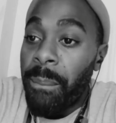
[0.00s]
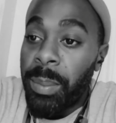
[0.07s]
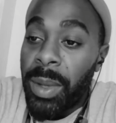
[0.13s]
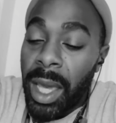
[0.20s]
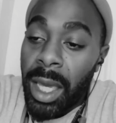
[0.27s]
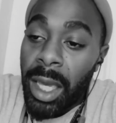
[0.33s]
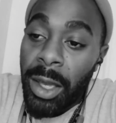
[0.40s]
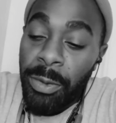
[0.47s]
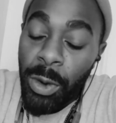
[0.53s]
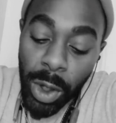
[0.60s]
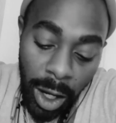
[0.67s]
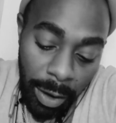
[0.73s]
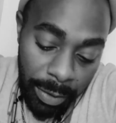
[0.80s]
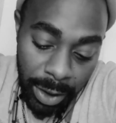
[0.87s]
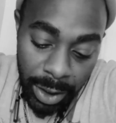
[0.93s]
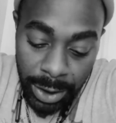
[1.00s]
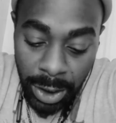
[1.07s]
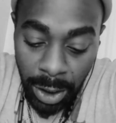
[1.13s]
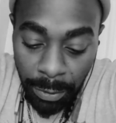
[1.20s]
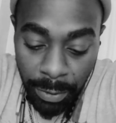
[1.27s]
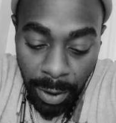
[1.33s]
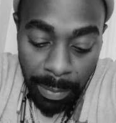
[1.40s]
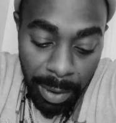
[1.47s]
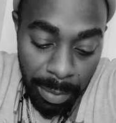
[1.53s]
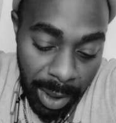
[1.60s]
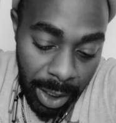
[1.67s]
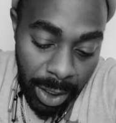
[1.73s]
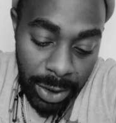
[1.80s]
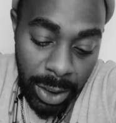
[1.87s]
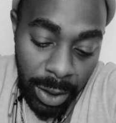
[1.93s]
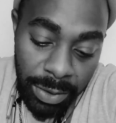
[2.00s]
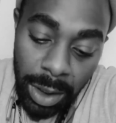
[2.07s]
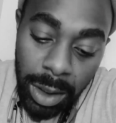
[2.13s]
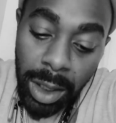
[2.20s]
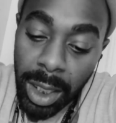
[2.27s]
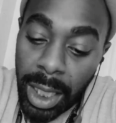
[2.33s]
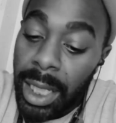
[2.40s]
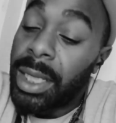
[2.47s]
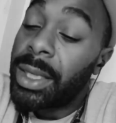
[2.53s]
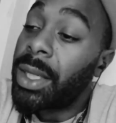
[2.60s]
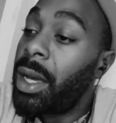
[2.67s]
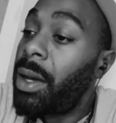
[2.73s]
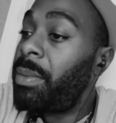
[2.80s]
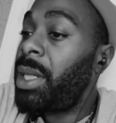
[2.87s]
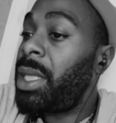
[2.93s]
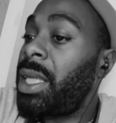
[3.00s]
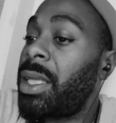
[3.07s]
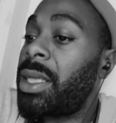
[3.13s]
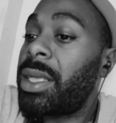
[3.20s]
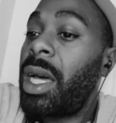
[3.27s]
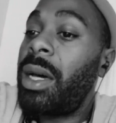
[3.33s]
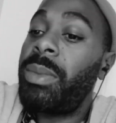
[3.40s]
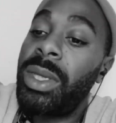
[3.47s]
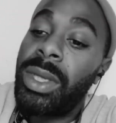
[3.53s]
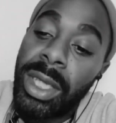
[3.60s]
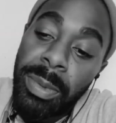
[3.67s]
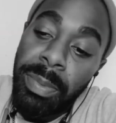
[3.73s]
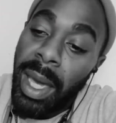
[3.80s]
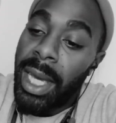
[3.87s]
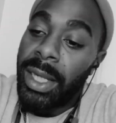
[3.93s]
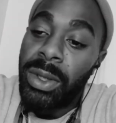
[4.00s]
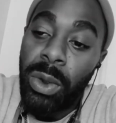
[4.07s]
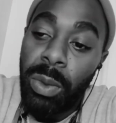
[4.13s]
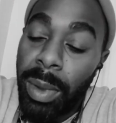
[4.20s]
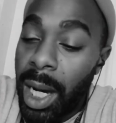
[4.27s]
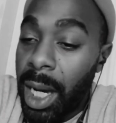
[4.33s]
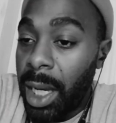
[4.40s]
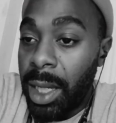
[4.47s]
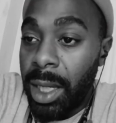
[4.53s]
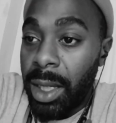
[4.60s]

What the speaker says: that if you cover yourself up and make yourself to look like a zombie, that the zombies just pass you by,